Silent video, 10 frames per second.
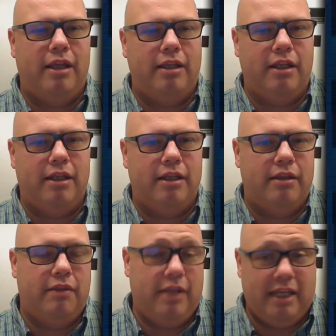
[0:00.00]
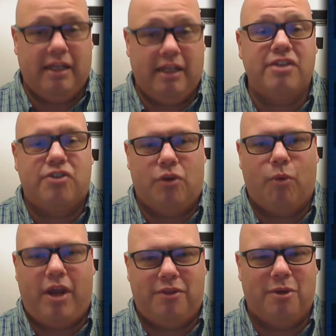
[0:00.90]
it is the
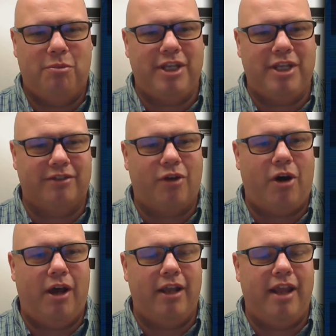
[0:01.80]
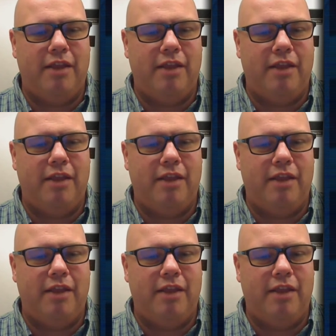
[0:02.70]
way they're being taught.